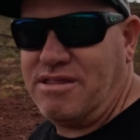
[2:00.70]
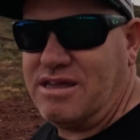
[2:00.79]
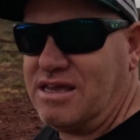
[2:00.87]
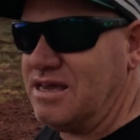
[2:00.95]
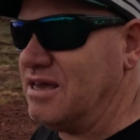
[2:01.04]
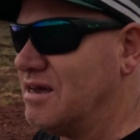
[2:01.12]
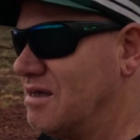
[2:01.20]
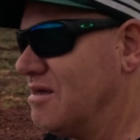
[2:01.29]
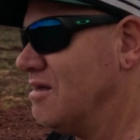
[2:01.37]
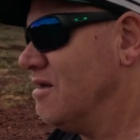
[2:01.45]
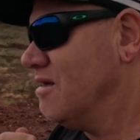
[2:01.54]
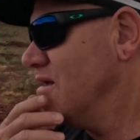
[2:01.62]
in the year.
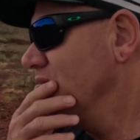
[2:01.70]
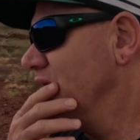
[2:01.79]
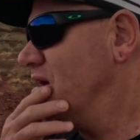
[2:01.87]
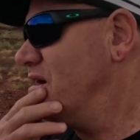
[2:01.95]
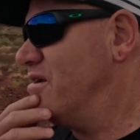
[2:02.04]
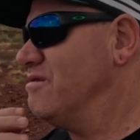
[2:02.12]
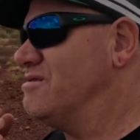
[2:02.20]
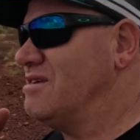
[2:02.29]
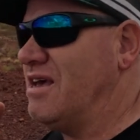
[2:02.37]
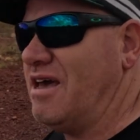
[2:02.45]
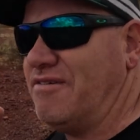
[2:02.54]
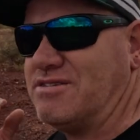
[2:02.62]
I do
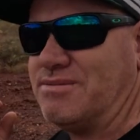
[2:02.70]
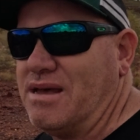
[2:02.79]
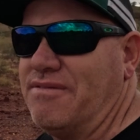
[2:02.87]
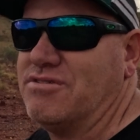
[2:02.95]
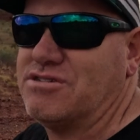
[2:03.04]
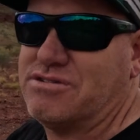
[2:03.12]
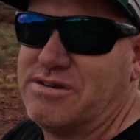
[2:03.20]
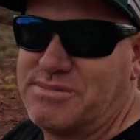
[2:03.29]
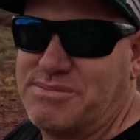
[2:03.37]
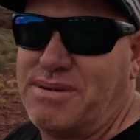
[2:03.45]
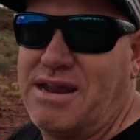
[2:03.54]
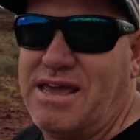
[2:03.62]
have other trips
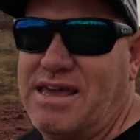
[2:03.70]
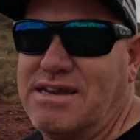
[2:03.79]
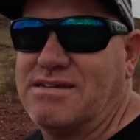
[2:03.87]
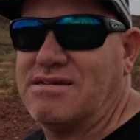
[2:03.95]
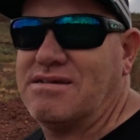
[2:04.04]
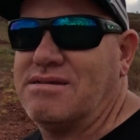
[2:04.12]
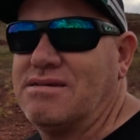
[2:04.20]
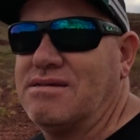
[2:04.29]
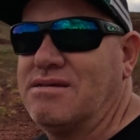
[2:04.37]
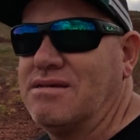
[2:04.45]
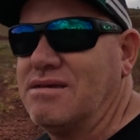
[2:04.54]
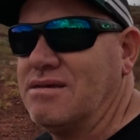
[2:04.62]
planned
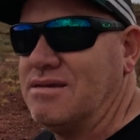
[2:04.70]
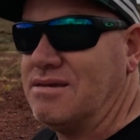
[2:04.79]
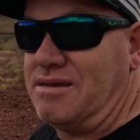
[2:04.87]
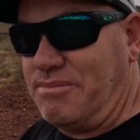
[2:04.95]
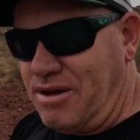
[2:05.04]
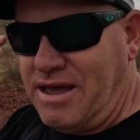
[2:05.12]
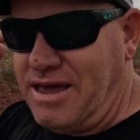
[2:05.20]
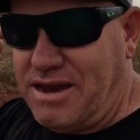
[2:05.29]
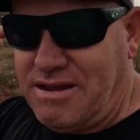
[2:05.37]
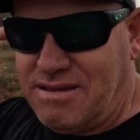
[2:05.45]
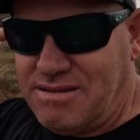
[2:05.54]
in my head,